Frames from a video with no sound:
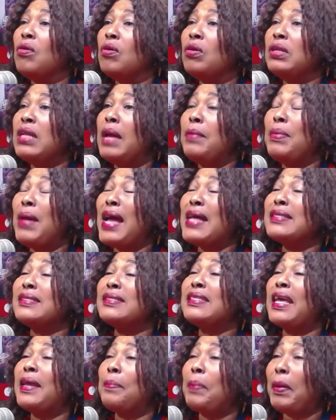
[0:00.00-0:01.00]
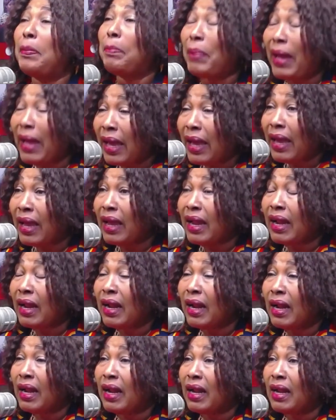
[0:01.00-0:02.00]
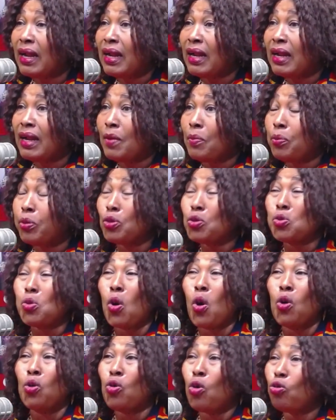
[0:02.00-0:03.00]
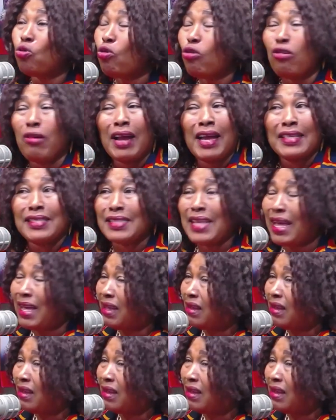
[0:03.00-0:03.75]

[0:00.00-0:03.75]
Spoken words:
There be I say papa. Poto no nkasa.